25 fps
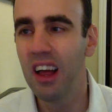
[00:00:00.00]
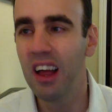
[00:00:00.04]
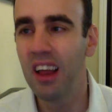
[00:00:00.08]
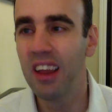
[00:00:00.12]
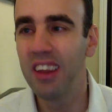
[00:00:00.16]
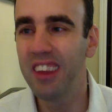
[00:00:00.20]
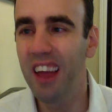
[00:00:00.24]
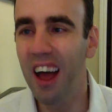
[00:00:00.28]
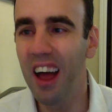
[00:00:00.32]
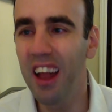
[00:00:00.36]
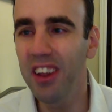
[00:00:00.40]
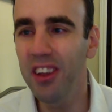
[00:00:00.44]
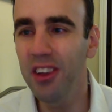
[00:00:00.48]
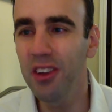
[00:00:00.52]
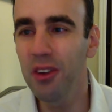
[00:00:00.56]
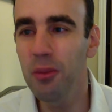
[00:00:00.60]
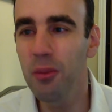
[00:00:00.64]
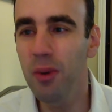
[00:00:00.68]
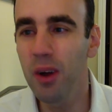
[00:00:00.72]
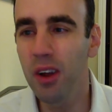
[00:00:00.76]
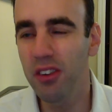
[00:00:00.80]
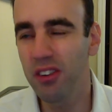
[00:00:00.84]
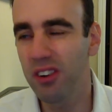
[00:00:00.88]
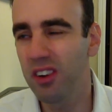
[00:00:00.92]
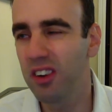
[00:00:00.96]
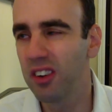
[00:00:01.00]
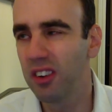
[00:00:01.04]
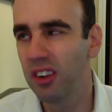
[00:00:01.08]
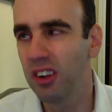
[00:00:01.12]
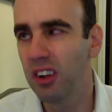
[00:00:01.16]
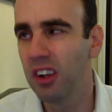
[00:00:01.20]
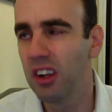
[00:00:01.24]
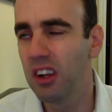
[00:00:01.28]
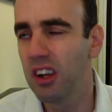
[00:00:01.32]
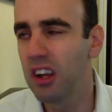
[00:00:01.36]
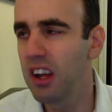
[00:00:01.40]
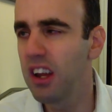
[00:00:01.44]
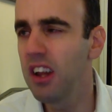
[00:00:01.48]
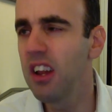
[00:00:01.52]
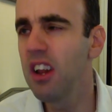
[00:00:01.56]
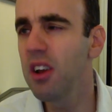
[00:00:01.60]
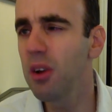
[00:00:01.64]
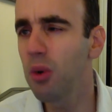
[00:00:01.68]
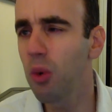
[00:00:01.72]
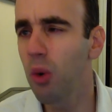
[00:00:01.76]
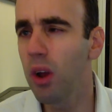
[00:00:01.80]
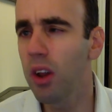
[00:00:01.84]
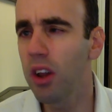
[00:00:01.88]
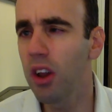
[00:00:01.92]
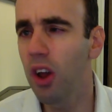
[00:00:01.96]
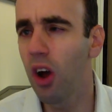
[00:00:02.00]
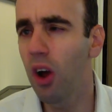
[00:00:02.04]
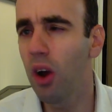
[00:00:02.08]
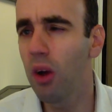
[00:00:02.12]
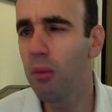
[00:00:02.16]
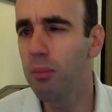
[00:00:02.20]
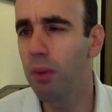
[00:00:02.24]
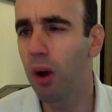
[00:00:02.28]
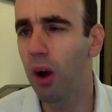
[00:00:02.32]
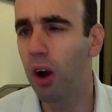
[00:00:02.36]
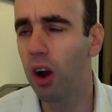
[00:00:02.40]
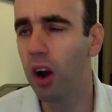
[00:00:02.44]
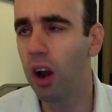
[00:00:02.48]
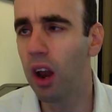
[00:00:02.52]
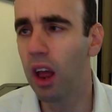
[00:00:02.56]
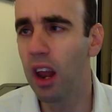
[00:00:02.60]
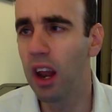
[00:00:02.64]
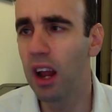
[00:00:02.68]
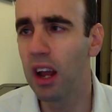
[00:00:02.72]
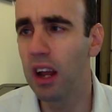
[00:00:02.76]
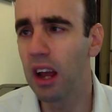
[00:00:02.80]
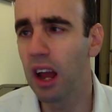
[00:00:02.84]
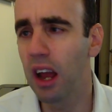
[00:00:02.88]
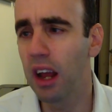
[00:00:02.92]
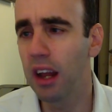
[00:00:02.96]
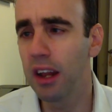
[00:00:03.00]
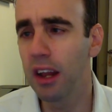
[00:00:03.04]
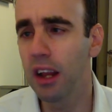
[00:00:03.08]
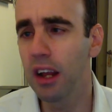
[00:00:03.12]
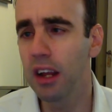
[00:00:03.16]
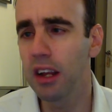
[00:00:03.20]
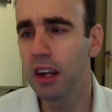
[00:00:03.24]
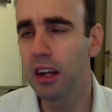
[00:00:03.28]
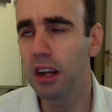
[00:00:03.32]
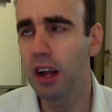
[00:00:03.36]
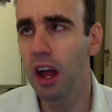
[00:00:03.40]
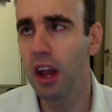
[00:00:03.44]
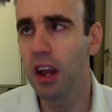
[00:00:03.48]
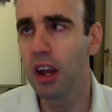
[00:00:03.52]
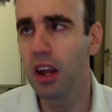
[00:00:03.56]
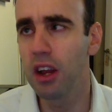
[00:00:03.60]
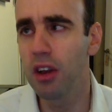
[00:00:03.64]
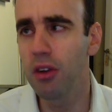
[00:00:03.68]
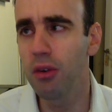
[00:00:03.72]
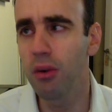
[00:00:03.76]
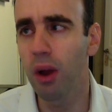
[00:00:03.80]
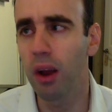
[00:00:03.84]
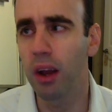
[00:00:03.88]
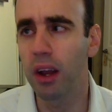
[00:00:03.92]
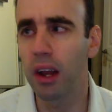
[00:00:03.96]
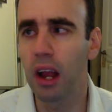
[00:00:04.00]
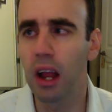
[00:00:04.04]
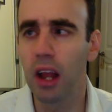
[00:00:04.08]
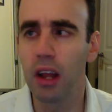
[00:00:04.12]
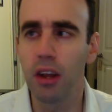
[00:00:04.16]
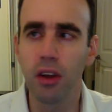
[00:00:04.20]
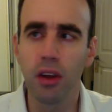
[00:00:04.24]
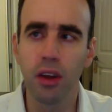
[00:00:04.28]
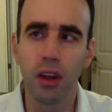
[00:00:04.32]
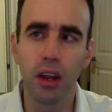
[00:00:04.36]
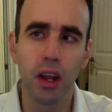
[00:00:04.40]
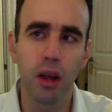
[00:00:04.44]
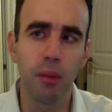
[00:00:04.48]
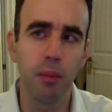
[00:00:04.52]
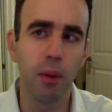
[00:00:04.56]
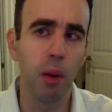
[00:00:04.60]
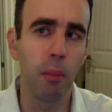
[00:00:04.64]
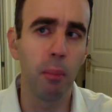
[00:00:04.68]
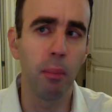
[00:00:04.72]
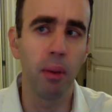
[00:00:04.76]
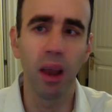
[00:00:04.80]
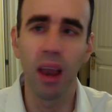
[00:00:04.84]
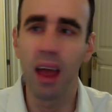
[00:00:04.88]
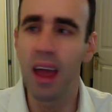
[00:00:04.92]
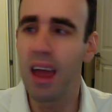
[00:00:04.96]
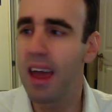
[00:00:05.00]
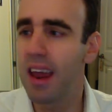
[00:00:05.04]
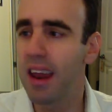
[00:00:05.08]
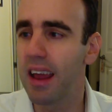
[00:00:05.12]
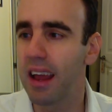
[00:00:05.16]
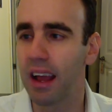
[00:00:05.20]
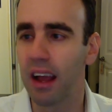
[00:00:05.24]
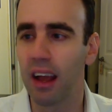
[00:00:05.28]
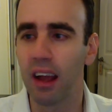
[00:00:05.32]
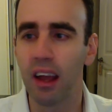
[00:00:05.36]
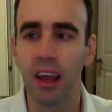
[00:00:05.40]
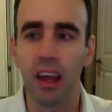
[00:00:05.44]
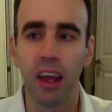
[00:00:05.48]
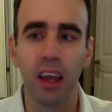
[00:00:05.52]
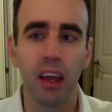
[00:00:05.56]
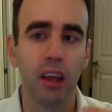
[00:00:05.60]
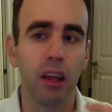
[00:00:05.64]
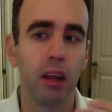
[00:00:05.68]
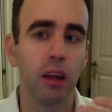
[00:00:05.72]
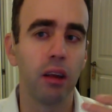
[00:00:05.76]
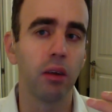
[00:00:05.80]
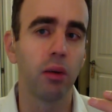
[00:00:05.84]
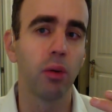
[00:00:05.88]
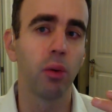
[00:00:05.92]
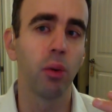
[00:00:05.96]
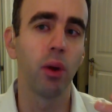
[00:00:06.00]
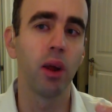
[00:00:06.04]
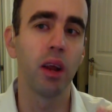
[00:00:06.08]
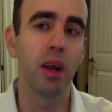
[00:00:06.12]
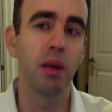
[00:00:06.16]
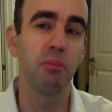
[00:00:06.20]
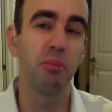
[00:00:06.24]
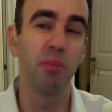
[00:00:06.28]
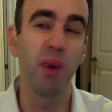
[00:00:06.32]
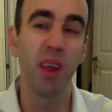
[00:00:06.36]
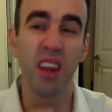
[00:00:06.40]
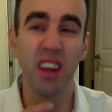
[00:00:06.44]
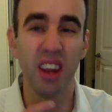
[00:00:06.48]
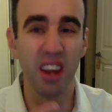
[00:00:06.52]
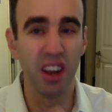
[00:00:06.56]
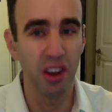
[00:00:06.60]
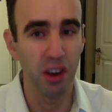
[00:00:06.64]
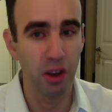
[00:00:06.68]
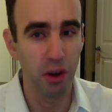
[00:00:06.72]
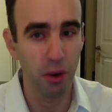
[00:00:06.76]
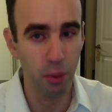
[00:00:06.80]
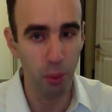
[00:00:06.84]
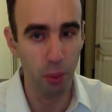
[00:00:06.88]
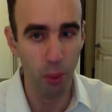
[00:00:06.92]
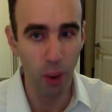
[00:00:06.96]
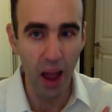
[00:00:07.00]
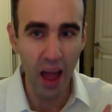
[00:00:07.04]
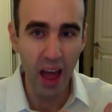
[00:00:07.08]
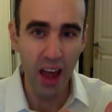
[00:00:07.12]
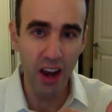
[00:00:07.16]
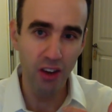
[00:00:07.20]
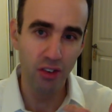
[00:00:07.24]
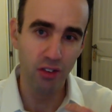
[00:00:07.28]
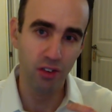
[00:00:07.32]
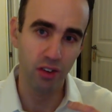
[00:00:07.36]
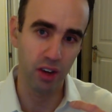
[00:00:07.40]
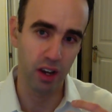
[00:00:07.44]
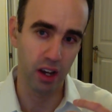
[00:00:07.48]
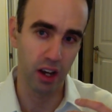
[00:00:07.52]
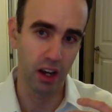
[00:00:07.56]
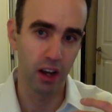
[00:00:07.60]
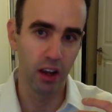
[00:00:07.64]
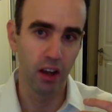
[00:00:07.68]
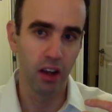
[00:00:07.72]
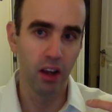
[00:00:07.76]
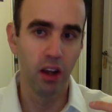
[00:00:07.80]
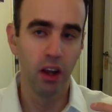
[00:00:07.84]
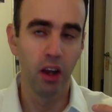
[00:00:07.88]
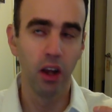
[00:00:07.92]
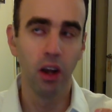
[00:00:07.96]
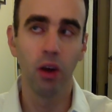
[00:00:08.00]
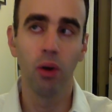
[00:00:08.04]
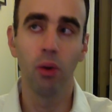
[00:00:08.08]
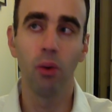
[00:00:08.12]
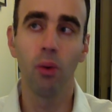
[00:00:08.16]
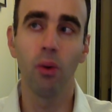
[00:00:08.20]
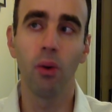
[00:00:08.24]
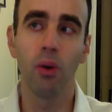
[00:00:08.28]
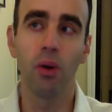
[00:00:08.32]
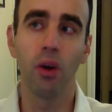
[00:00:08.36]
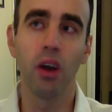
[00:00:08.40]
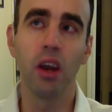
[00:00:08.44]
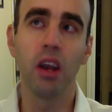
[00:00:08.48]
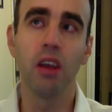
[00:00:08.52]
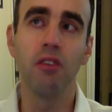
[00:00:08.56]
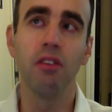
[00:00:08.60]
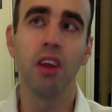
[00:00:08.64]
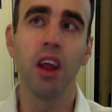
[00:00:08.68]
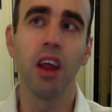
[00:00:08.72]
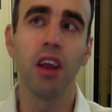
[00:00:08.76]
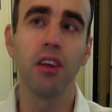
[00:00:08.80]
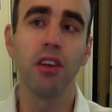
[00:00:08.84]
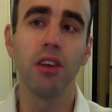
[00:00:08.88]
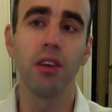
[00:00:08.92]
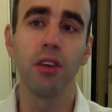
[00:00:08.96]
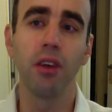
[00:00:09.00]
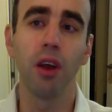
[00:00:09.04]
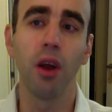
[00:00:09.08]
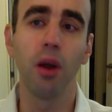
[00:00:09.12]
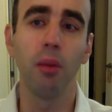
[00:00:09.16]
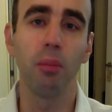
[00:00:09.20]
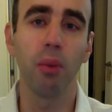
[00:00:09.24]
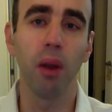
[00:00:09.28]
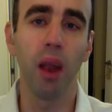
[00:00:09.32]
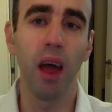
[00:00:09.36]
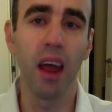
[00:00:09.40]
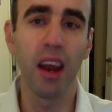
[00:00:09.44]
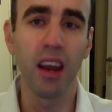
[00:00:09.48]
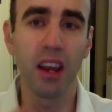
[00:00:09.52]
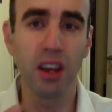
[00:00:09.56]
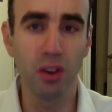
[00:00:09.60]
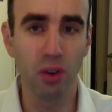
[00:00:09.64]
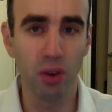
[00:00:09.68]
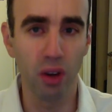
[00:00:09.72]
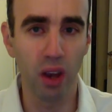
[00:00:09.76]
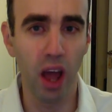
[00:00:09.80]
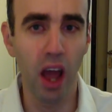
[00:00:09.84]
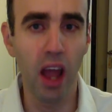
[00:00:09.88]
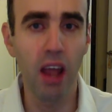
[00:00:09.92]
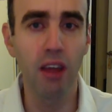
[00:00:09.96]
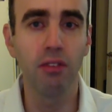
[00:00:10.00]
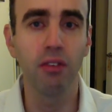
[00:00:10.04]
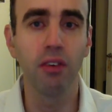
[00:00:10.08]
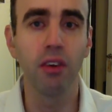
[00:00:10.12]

That's so much isn't quite the hard part. And I, I think it's kind of interesting as you think about planning and creating business strategy, or even as you start planning your life